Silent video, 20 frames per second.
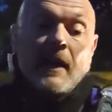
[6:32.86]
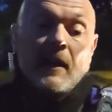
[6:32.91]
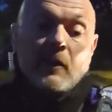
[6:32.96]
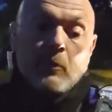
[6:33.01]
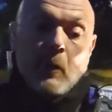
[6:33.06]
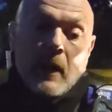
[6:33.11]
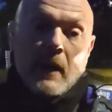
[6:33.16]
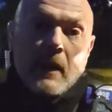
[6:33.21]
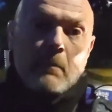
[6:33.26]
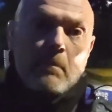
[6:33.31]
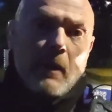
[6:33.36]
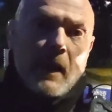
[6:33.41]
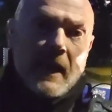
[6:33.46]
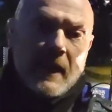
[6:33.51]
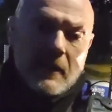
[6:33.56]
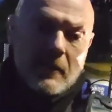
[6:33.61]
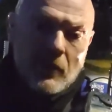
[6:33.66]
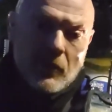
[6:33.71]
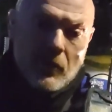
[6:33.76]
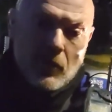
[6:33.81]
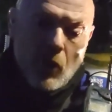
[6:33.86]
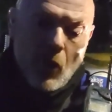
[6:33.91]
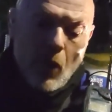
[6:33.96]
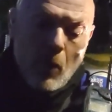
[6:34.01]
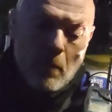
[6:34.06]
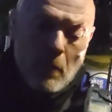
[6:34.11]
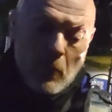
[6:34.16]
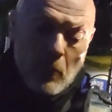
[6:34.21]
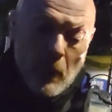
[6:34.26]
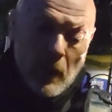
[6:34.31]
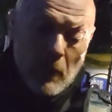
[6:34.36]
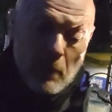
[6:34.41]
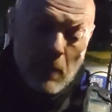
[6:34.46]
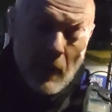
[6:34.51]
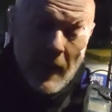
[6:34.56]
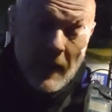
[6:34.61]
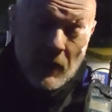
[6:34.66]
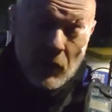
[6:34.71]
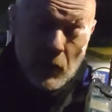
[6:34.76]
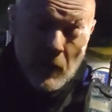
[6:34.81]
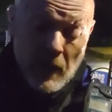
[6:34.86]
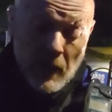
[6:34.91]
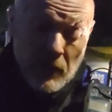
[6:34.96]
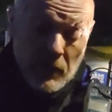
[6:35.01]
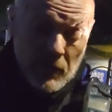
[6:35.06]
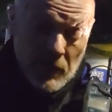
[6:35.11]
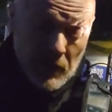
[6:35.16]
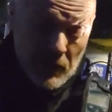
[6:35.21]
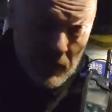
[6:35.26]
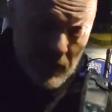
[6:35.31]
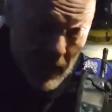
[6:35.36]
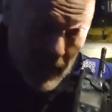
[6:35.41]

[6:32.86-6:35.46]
He's wearing a black top with black trousers